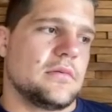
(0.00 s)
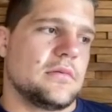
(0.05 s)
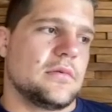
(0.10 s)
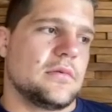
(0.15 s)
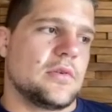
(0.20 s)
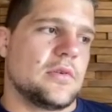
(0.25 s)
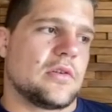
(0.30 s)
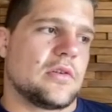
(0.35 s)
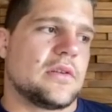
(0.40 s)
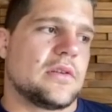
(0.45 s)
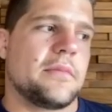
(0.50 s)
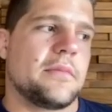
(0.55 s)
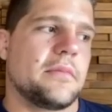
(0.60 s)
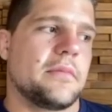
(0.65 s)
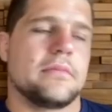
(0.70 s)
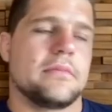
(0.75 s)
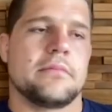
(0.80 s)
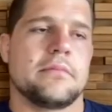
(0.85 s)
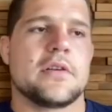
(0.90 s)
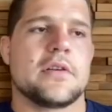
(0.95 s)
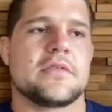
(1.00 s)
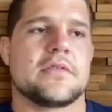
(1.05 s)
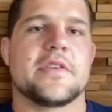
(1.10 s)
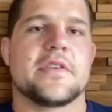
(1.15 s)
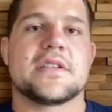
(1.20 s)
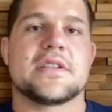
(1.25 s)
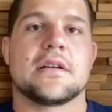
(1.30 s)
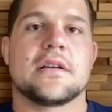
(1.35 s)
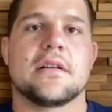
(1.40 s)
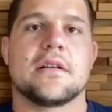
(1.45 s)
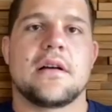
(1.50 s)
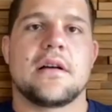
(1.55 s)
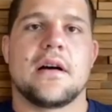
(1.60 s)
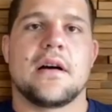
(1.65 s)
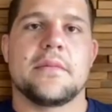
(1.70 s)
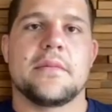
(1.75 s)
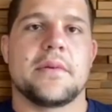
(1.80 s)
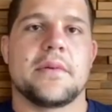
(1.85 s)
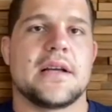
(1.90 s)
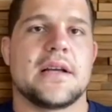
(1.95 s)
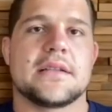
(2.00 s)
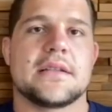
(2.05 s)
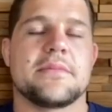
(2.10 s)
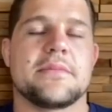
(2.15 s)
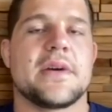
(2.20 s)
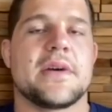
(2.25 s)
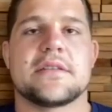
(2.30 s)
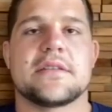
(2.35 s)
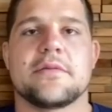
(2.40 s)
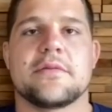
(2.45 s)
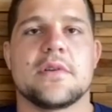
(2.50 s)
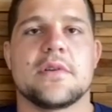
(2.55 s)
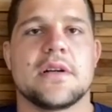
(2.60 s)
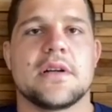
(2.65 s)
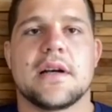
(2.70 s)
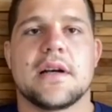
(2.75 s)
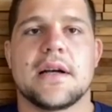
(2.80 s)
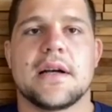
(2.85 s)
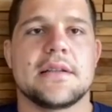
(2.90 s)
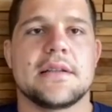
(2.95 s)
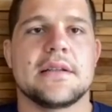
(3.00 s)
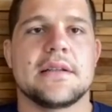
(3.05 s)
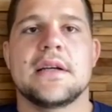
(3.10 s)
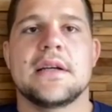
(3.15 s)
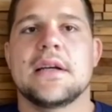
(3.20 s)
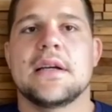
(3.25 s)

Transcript: not the most physical guy, but he has a massive work rate